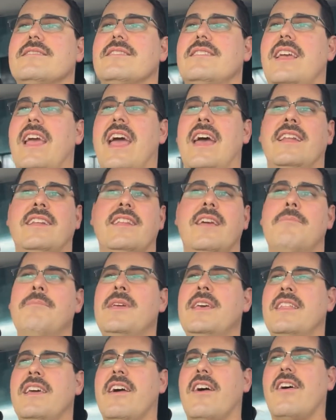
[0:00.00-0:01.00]
And
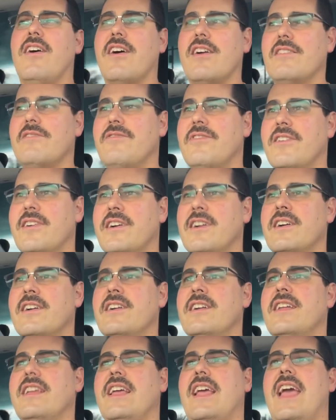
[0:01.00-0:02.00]
Amelia
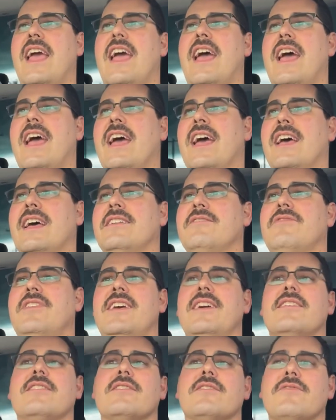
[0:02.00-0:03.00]
Hartford and
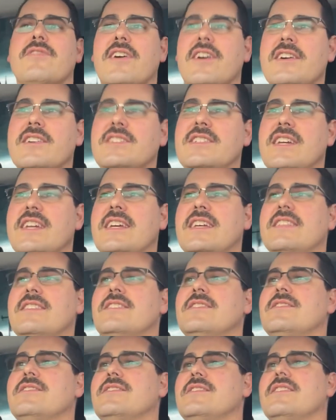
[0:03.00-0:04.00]
Vehicle
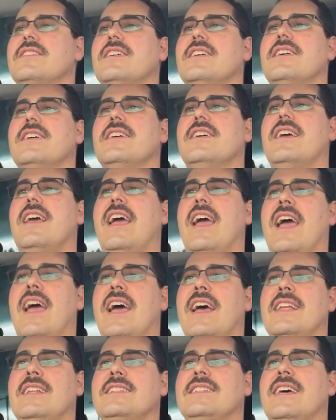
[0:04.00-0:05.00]
Virgins,
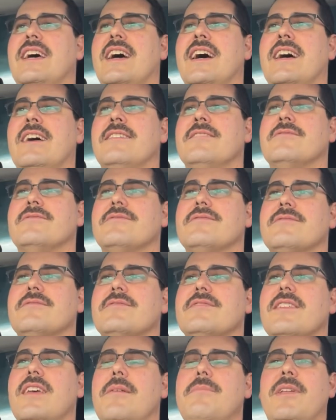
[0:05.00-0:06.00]
and
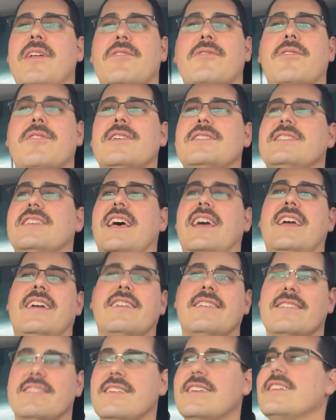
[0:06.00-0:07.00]
of course,
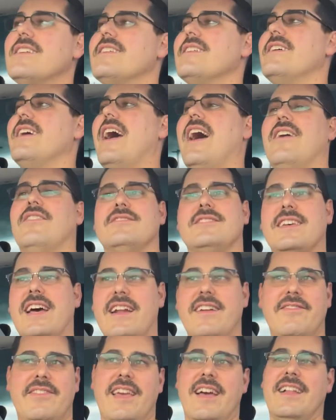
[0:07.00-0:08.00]

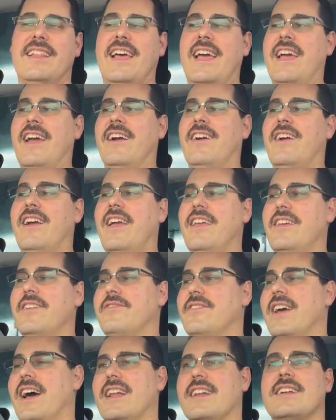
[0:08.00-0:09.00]
outside of the LA area,
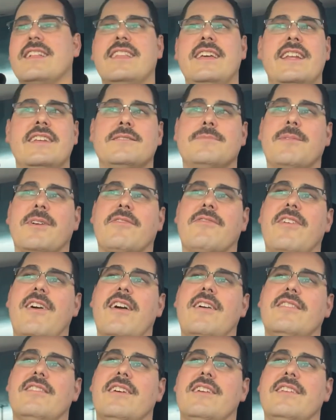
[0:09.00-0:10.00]
you've got Cletus
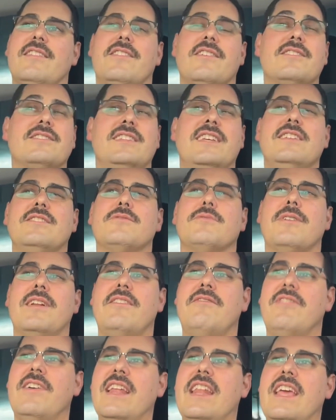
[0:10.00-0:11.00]
McFarland, 1320
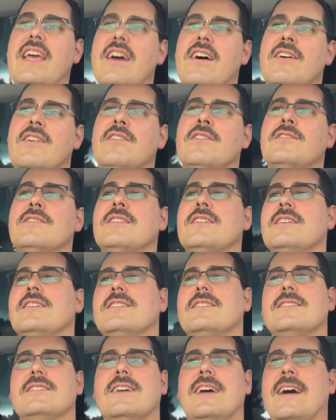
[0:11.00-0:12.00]
Video.
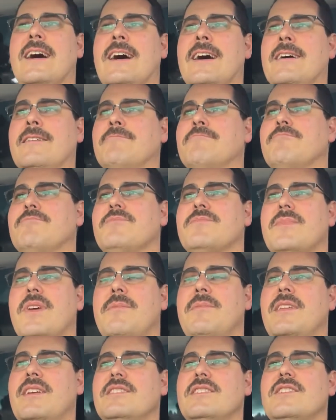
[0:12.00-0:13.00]

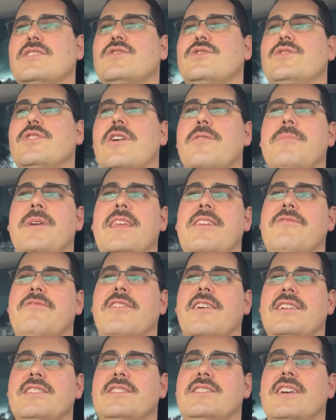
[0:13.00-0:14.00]
There are just so many
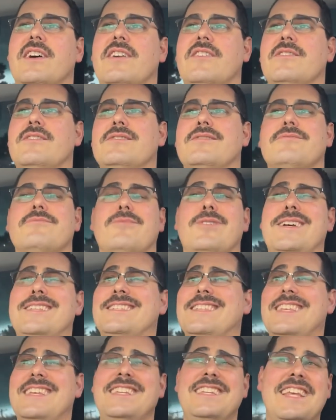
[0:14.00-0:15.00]
fun shows.
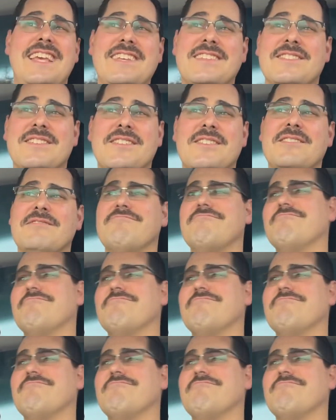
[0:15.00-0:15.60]
Whistling Diesel,